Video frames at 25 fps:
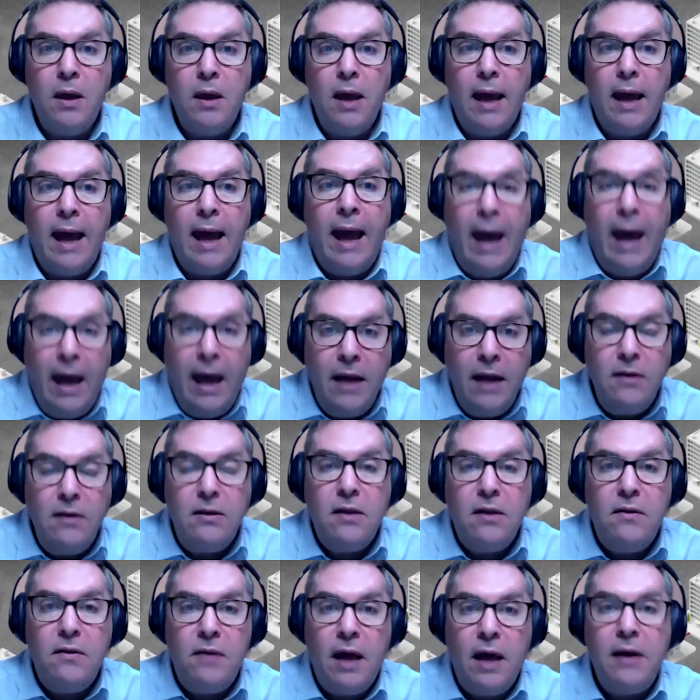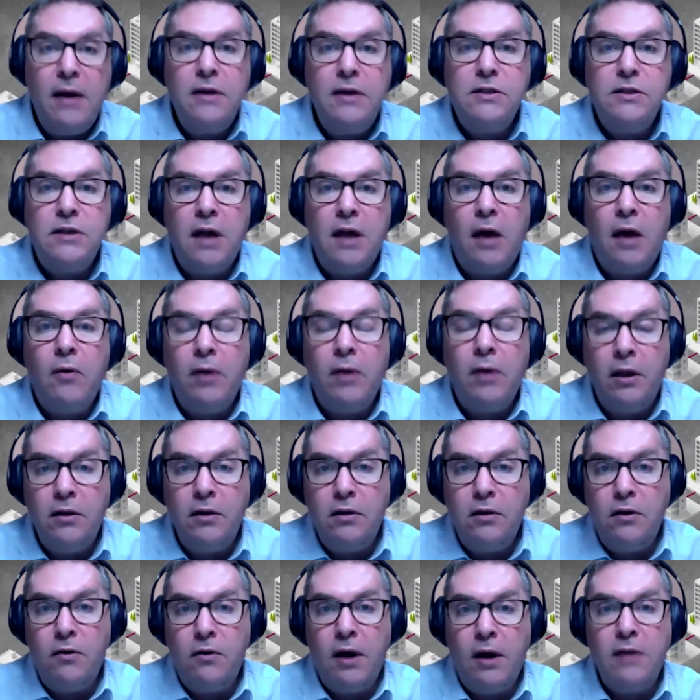and that is now
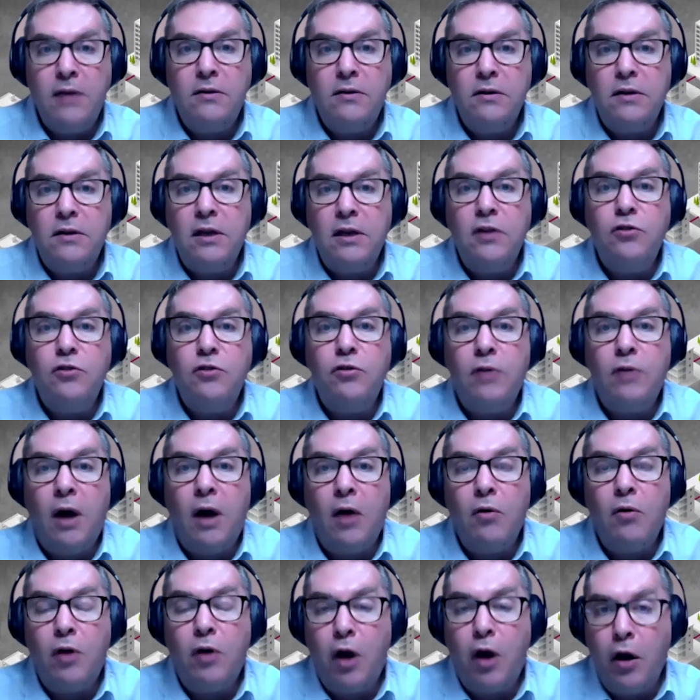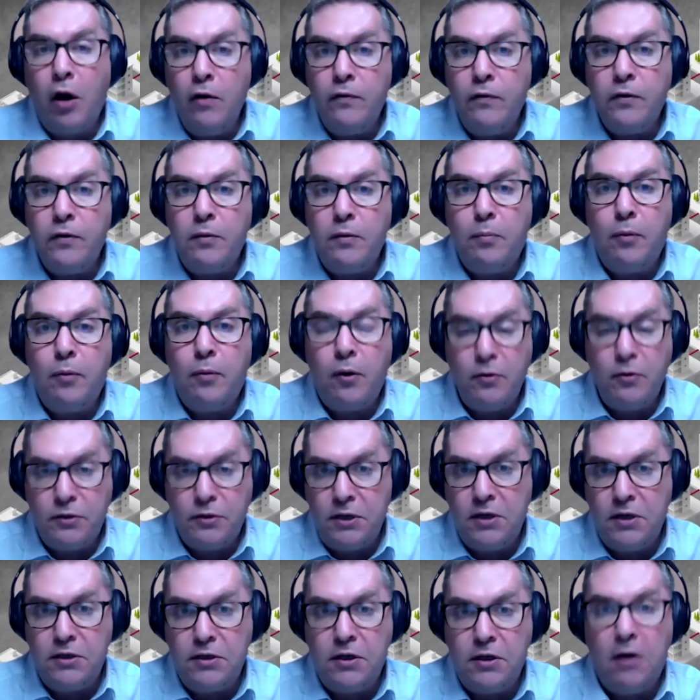integrated into our COVID
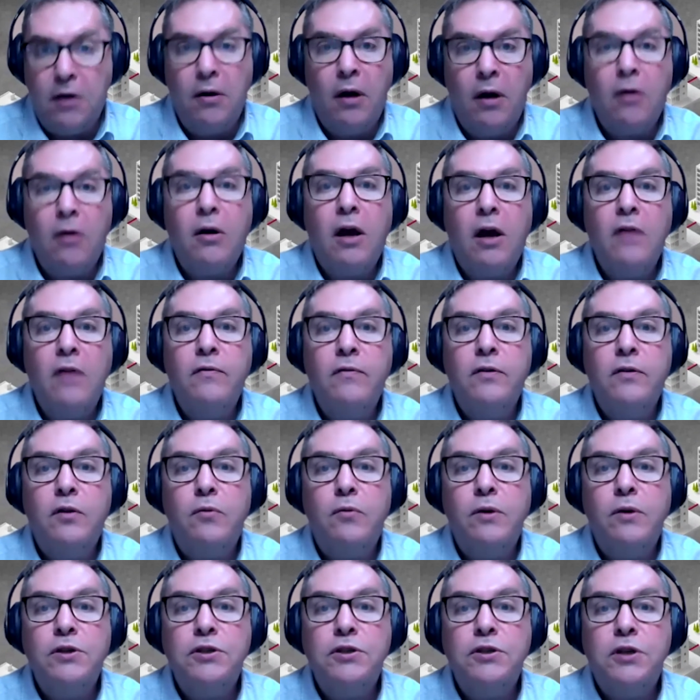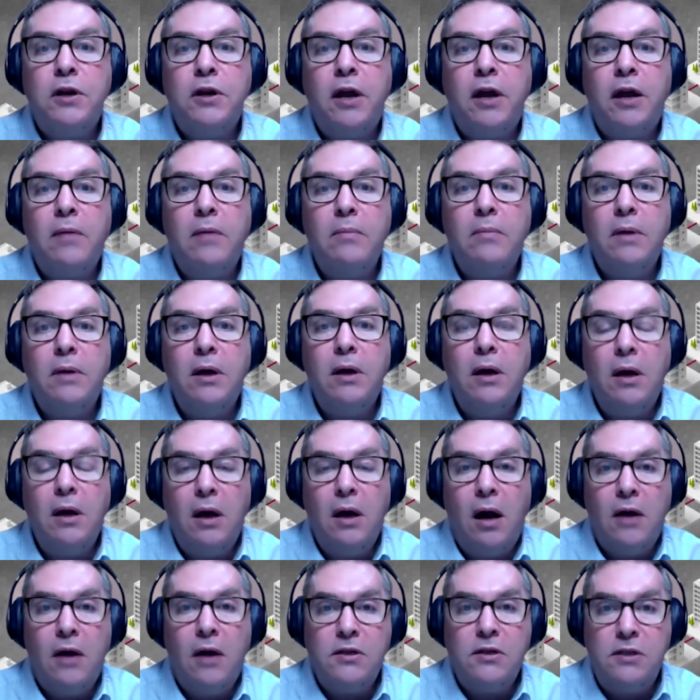process, so our COVID questionnaire.
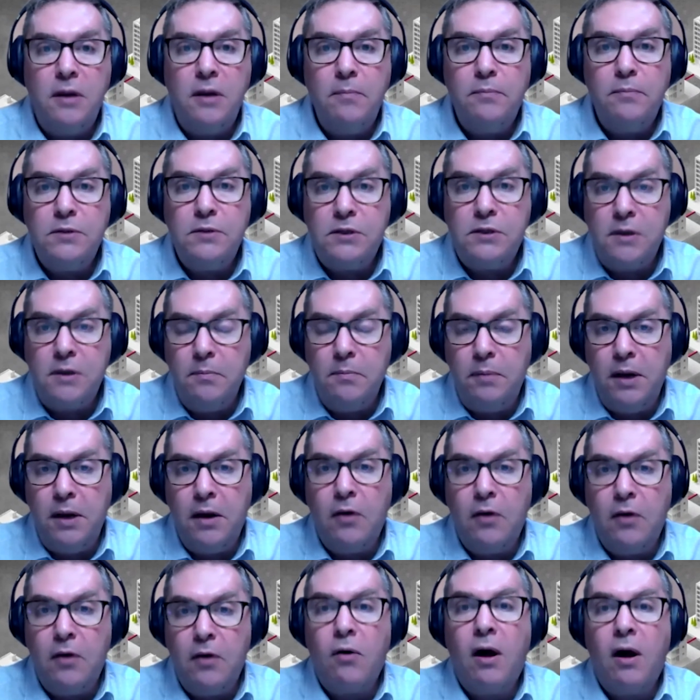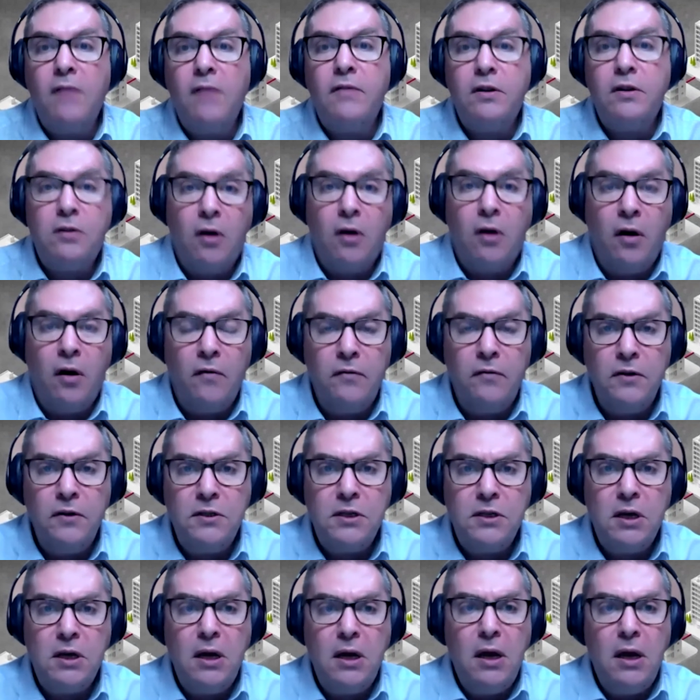I simply arrive at the
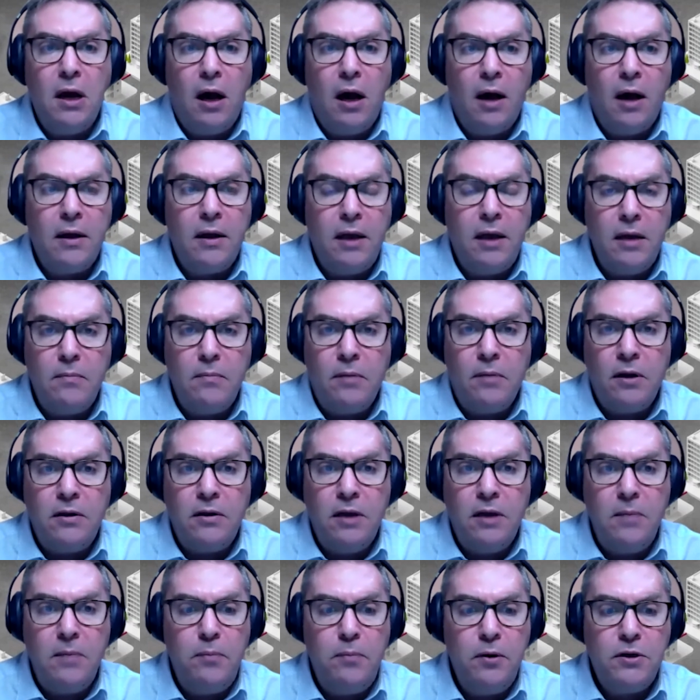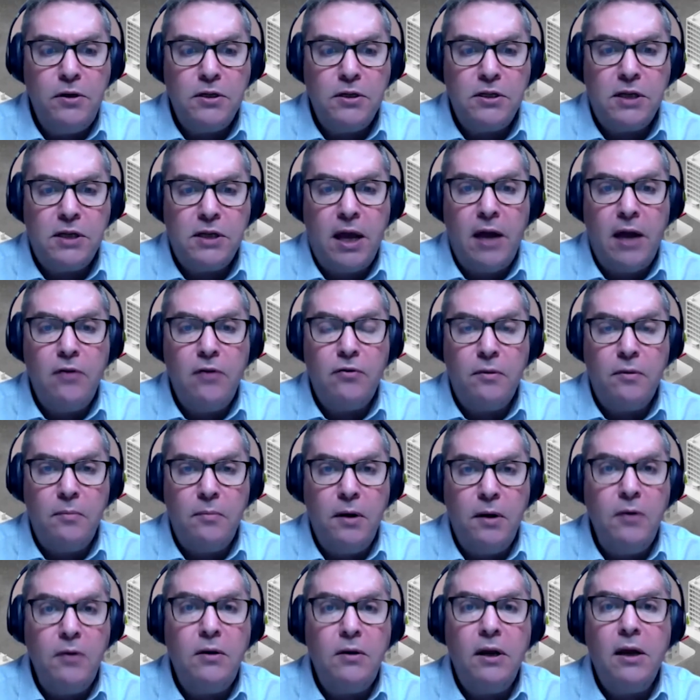office, I get my temperature scanned
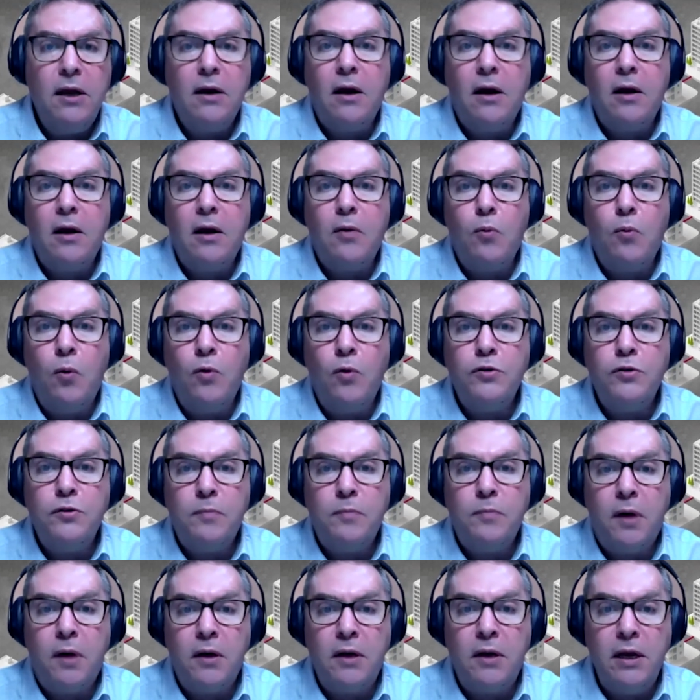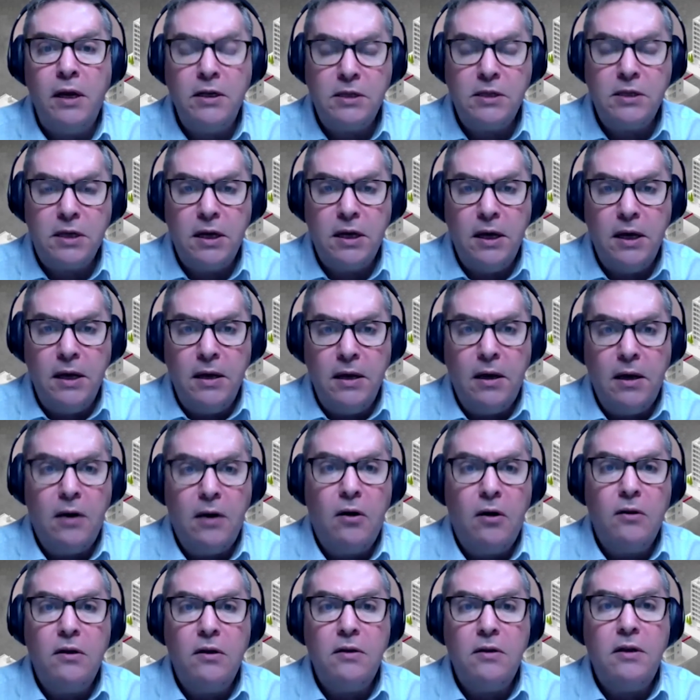remotely, and I walk to my desk, and
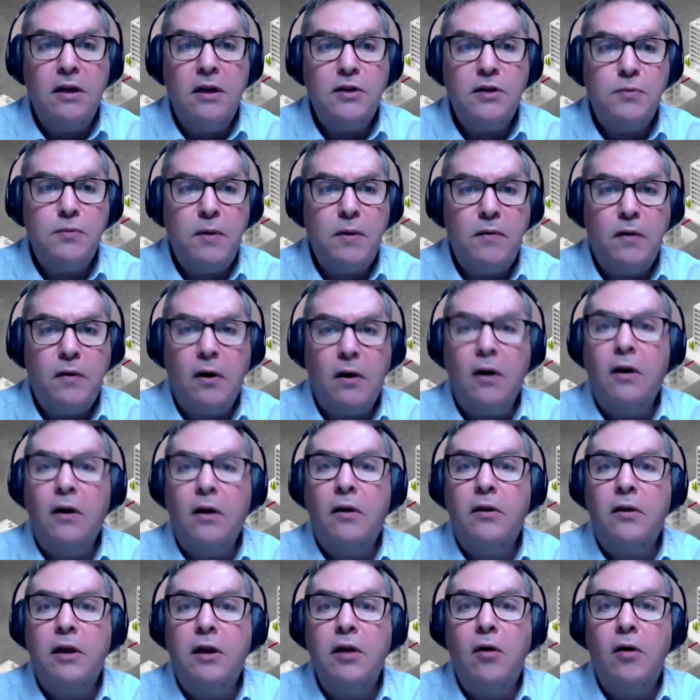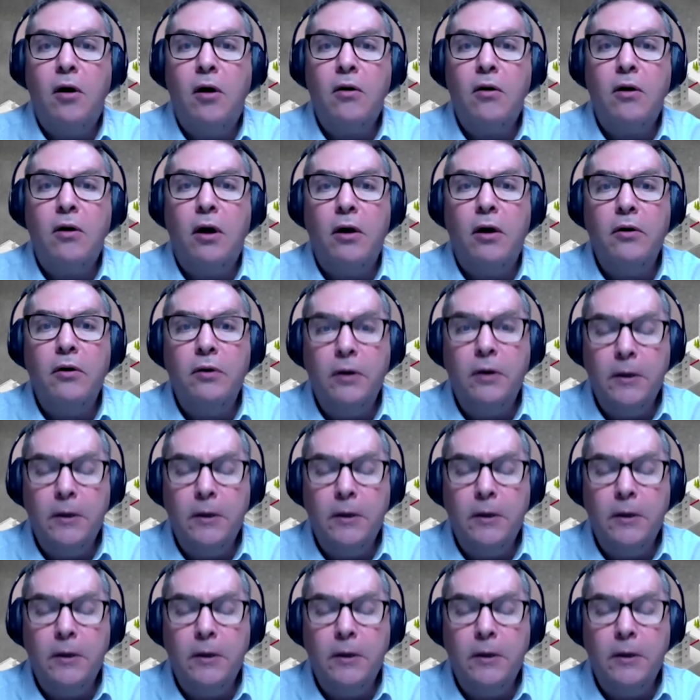on the desk we've got a little QR code.